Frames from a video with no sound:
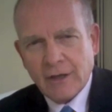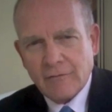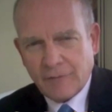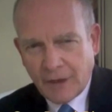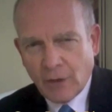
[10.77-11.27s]

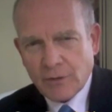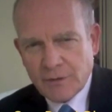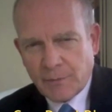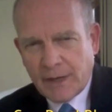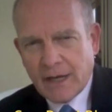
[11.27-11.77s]
video is
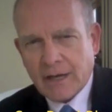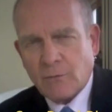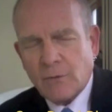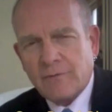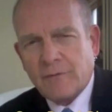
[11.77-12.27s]
about.
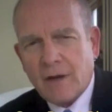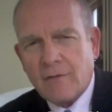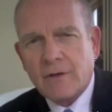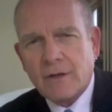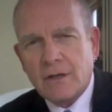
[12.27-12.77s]
We've
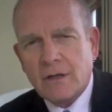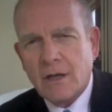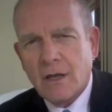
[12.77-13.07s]
covered in